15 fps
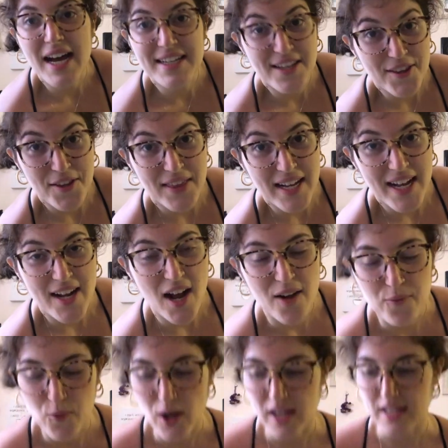Another thing I
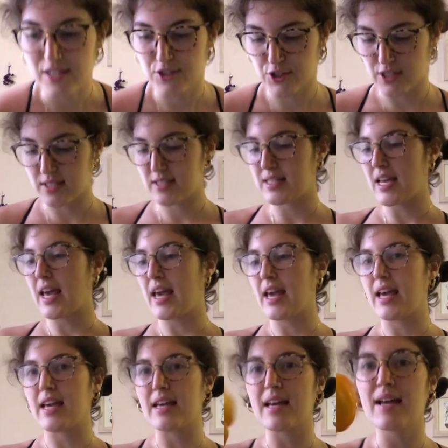got was just
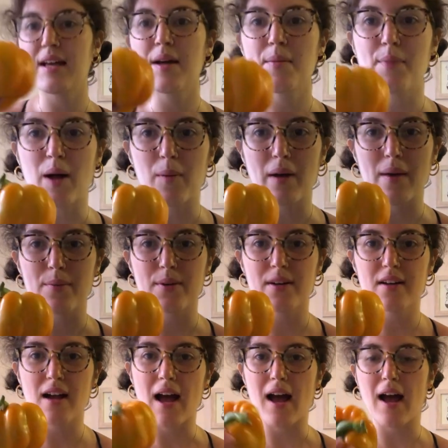a bell
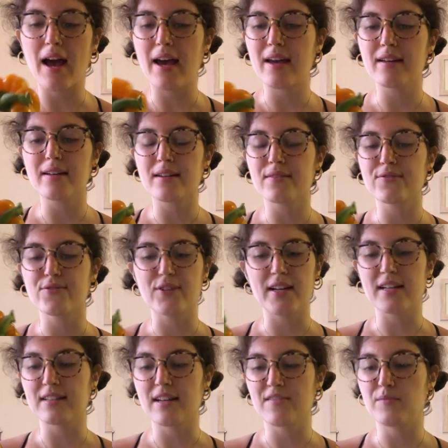pepper. I
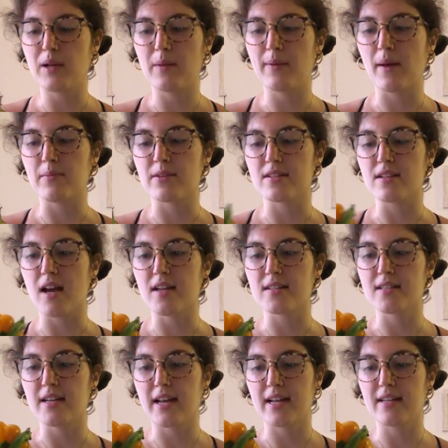freaking love bell peppers.
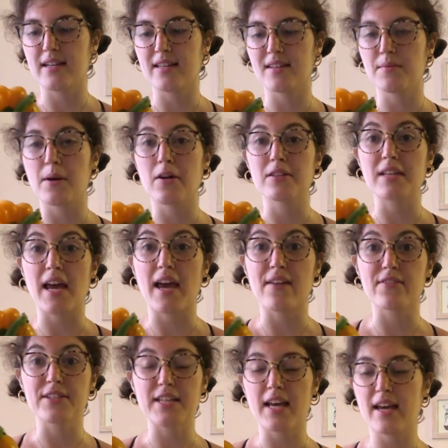Honestly, I could eat them all day
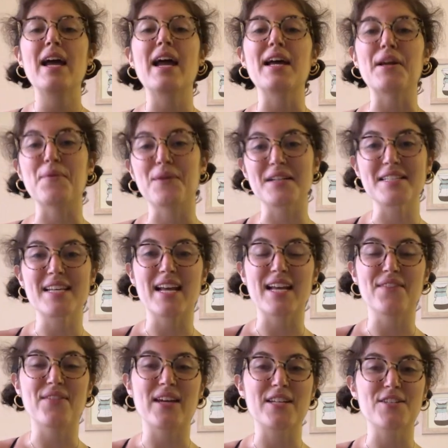every day, and I want to take
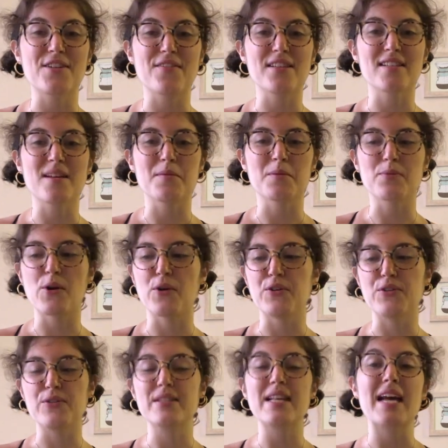advantage of the summer
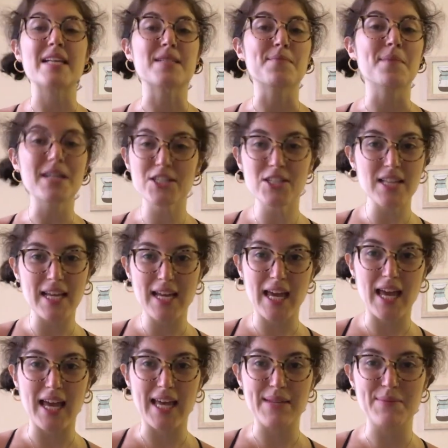produce as much as I
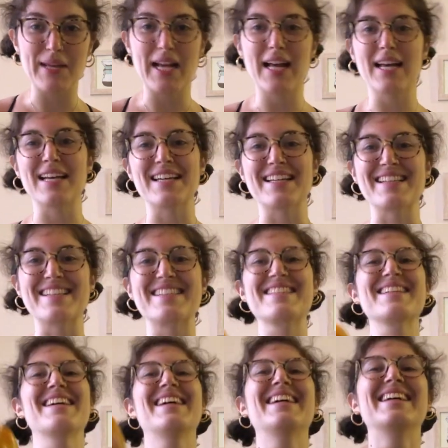can because
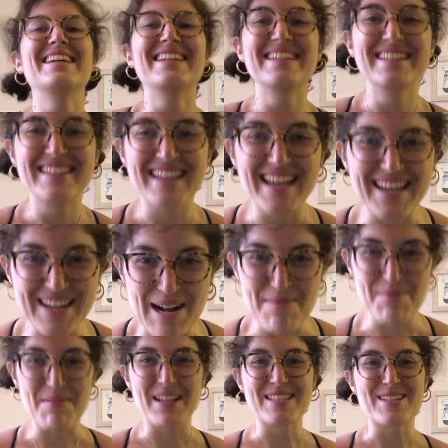in a
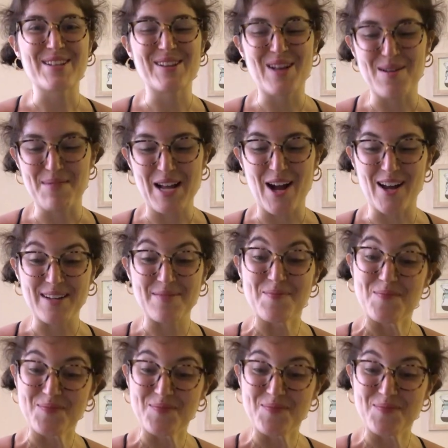couple months it'll all be gone.